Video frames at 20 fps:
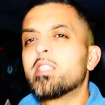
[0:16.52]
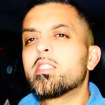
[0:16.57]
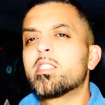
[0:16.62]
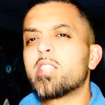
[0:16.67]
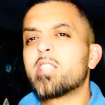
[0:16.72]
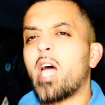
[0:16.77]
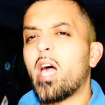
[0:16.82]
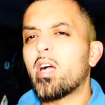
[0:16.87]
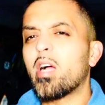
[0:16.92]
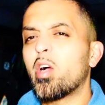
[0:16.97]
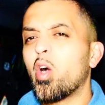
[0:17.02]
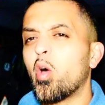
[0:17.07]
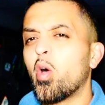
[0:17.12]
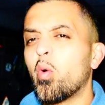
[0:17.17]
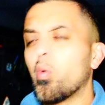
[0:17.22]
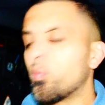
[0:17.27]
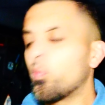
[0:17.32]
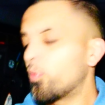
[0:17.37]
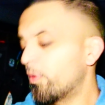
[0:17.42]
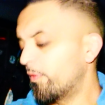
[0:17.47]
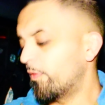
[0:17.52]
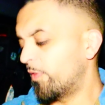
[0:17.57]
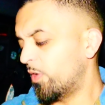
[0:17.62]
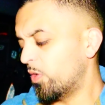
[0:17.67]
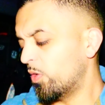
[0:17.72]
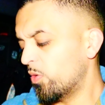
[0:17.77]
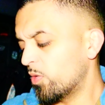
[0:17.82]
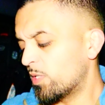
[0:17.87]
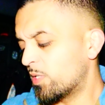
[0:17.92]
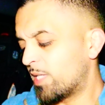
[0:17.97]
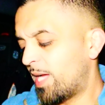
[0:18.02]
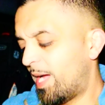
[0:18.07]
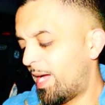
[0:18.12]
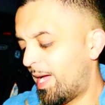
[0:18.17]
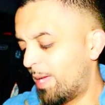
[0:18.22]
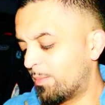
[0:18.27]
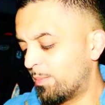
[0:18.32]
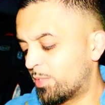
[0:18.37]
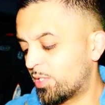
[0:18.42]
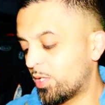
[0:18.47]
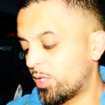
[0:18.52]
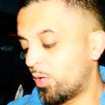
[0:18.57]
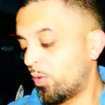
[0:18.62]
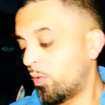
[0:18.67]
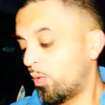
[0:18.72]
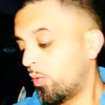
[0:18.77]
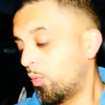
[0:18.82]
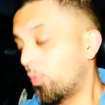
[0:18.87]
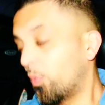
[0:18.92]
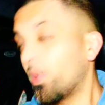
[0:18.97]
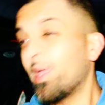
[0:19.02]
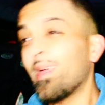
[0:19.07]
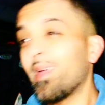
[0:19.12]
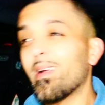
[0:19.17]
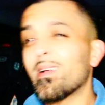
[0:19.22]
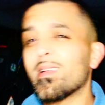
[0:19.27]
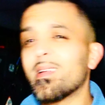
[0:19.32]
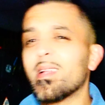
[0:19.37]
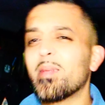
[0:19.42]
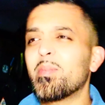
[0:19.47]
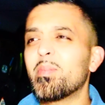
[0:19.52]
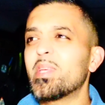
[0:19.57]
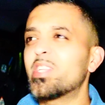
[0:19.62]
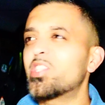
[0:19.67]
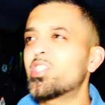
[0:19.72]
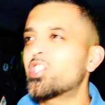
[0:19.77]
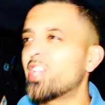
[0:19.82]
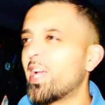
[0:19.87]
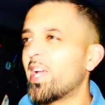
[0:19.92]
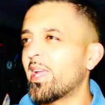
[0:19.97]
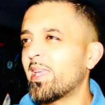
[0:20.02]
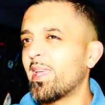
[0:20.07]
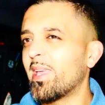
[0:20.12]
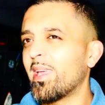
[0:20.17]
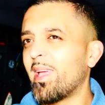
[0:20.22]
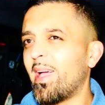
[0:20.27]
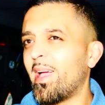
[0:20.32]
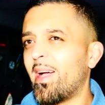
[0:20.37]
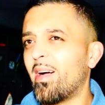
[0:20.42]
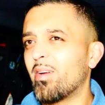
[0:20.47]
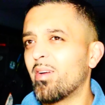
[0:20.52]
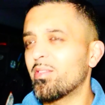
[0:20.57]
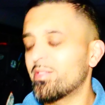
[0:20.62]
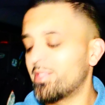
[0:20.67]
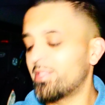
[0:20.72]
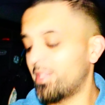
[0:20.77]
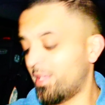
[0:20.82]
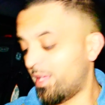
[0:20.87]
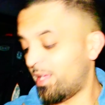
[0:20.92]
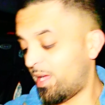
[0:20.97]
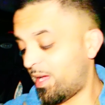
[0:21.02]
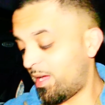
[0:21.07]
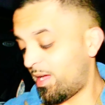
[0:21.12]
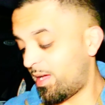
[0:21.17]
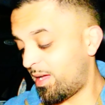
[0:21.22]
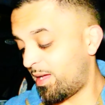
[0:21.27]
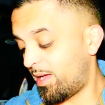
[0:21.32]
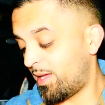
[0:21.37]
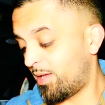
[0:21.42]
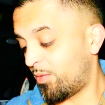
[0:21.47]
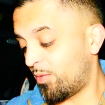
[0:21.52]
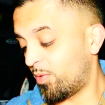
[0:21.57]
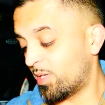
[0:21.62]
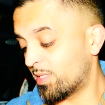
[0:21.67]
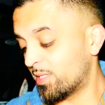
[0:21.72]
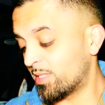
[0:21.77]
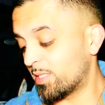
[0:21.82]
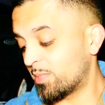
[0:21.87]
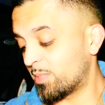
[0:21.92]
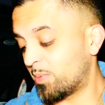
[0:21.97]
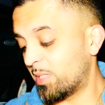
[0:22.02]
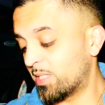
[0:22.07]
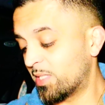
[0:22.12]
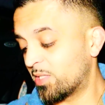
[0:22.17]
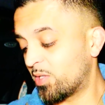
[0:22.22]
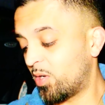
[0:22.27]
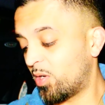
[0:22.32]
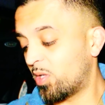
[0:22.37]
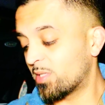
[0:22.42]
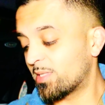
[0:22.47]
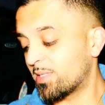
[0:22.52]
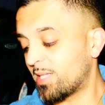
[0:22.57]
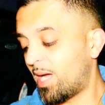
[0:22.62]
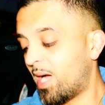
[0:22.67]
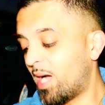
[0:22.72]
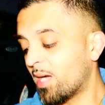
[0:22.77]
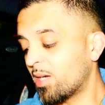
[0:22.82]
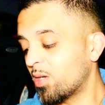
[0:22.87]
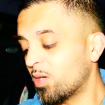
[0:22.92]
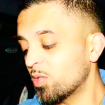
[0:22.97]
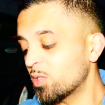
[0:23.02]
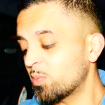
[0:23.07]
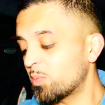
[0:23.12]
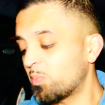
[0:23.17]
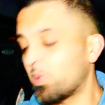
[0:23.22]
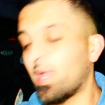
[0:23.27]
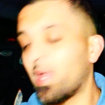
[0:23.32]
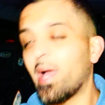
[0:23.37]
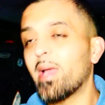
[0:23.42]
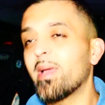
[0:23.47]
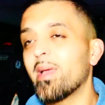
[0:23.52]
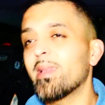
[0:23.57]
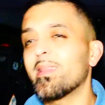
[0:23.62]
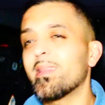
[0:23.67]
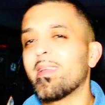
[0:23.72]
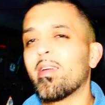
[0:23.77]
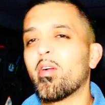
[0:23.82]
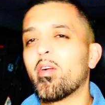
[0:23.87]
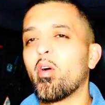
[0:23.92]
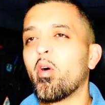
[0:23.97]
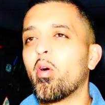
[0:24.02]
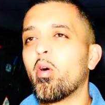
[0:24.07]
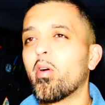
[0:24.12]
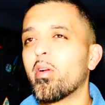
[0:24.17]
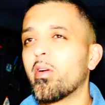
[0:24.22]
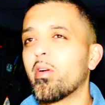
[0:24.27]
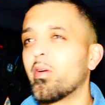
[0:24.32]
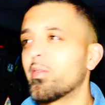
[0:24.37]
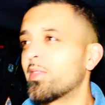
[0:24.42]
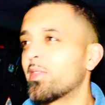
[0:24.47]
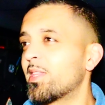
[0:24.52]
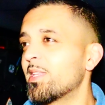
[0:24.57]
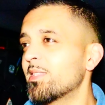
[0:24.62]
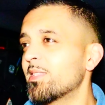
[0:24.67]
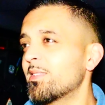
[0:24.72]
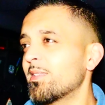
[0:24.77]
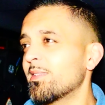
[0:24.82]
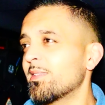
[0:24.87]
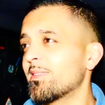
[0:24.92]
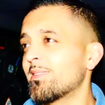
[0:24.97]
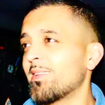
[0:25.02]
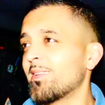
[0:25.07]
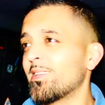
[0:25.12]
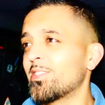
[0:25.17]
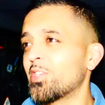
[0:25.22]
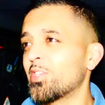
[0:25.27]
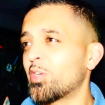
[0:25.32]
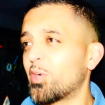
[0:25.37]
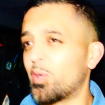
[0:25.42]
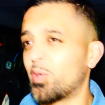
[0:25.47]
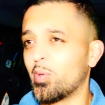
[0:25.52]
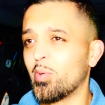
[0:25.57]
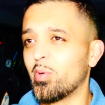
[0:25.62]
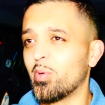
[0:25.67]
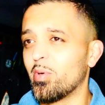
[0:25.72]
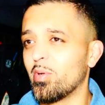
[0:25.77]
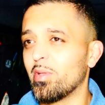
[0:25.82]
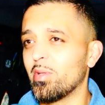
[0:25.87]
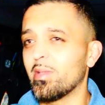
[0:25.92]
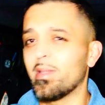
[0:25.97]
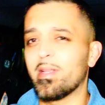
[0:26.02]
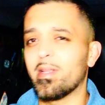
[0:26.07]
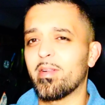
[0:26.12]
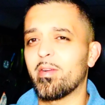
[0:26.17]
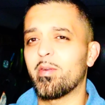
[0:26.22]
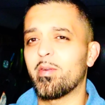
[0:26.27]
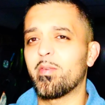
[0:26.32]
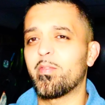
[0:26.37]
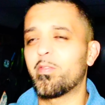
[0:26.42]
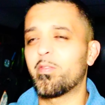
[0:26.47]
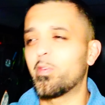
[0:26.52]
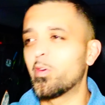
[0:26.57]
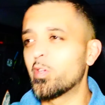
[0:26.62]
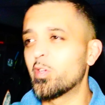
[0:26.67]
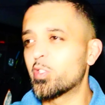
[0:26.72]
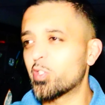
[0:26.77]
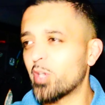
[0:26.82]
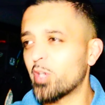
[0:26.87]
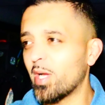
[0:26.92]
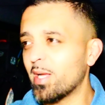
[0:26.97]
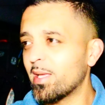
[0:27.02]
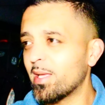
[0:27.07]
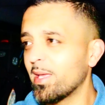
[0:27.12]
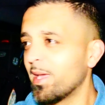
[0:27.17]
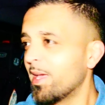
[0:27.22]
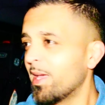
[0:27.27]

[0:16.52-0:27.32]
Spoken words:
Taco review time. So we are gonna be checking out what is this place called? Tacos Playa del Oro. This is such a cool little food truck.